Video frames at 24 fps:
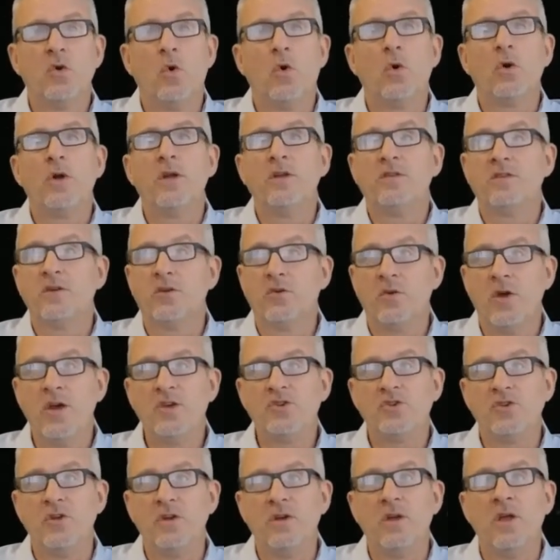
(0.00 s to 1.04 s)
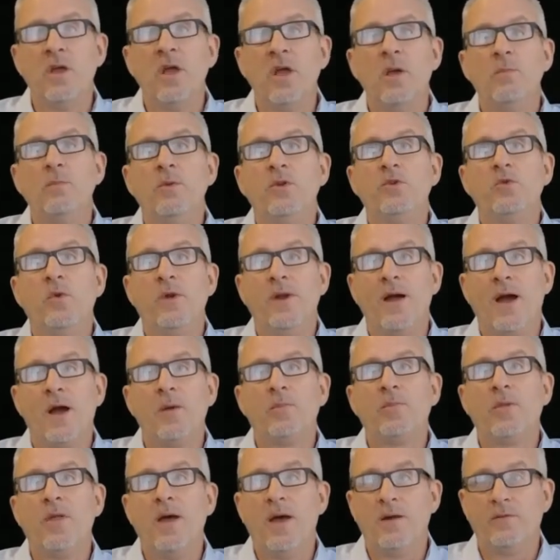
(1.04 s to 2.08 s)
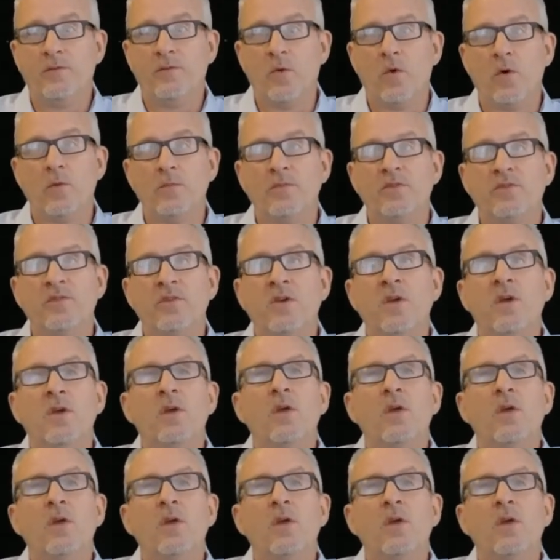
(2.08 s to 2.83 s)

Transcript: or integration between our platforms.